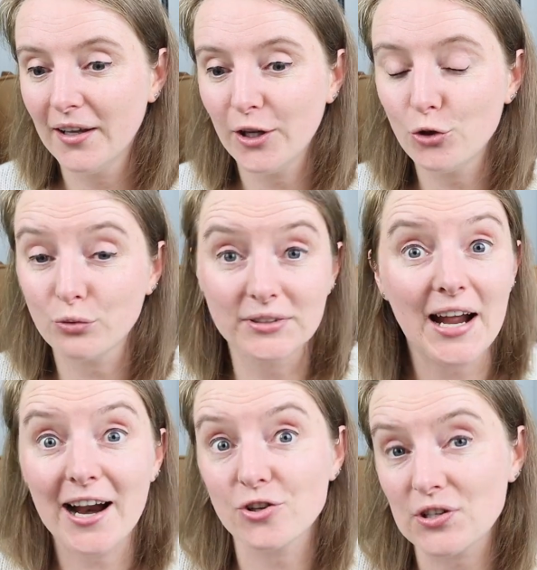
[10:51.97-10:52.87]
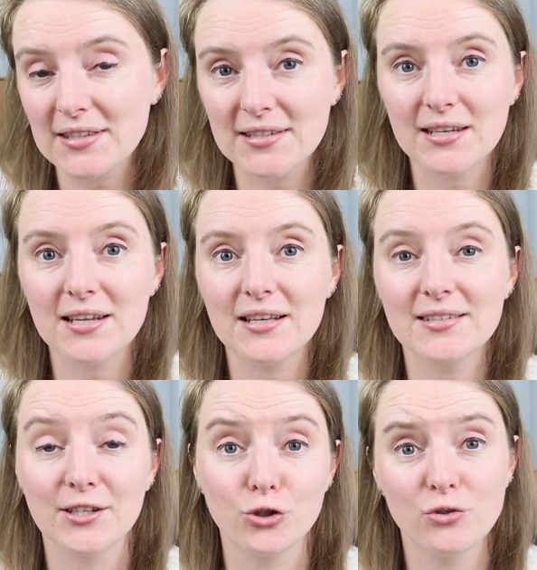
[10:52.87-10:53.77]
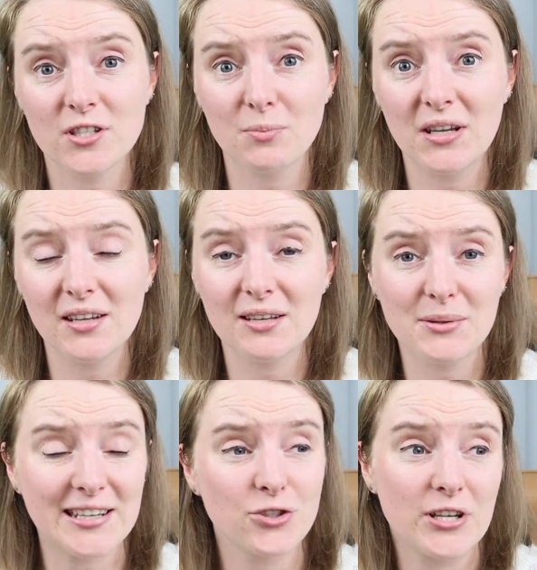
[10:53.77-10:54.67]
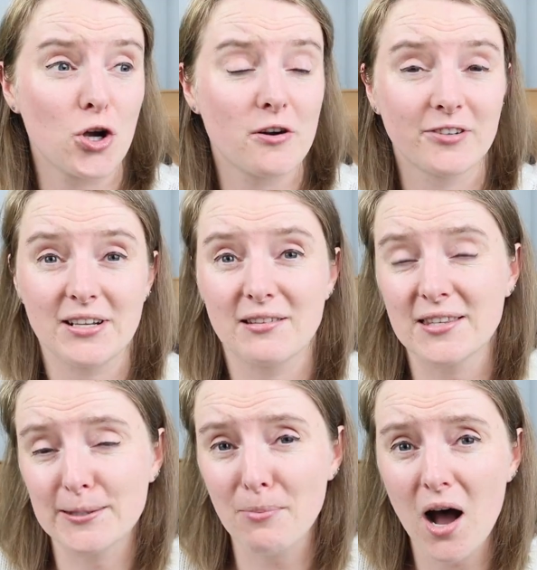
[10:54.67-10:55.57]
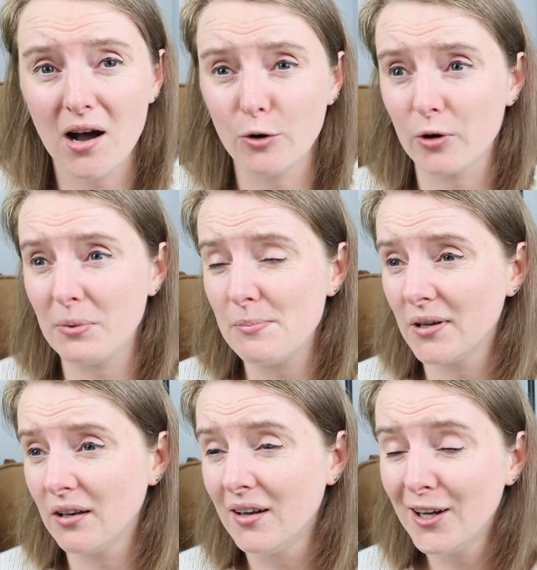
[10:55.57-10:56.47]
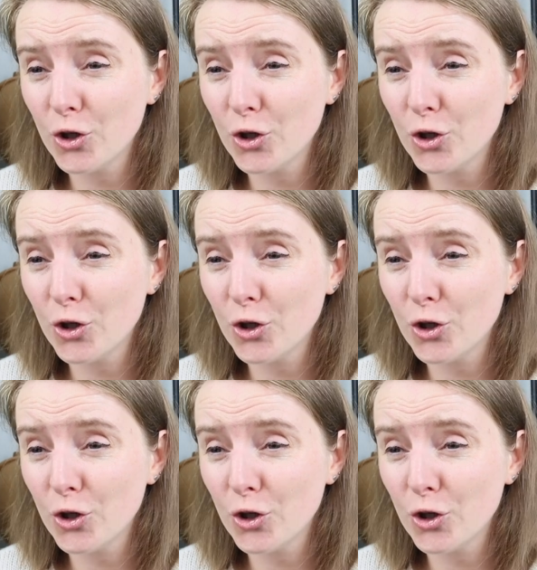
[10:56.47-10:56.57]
you know, large cities that used to be essentially covered in smog where people